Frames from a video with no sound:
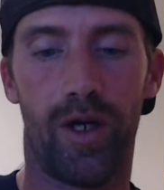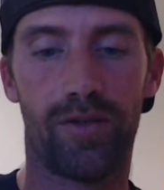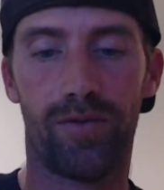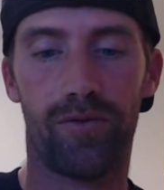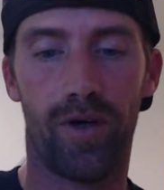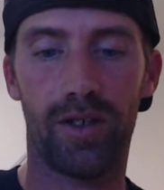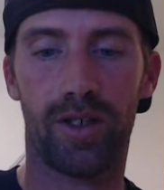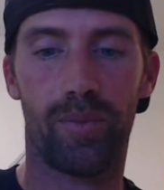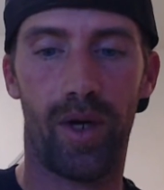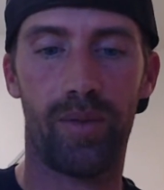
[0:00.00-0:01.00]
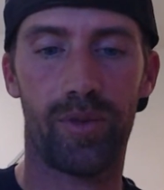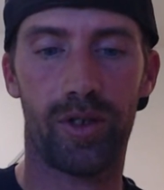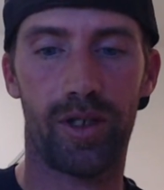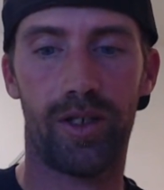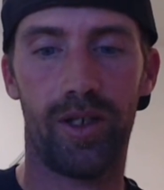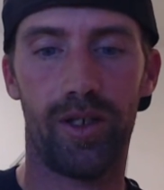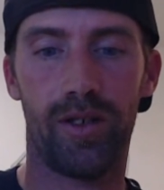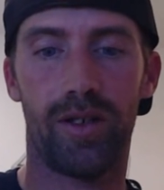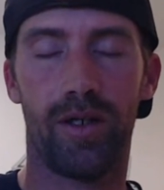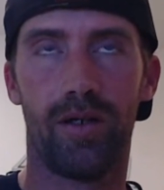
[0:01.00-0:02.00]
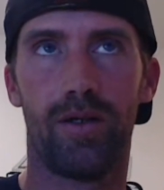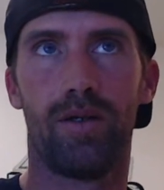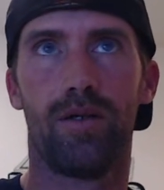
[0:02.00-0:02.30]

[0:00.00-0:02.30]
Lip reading: transfer funds, to buy positions.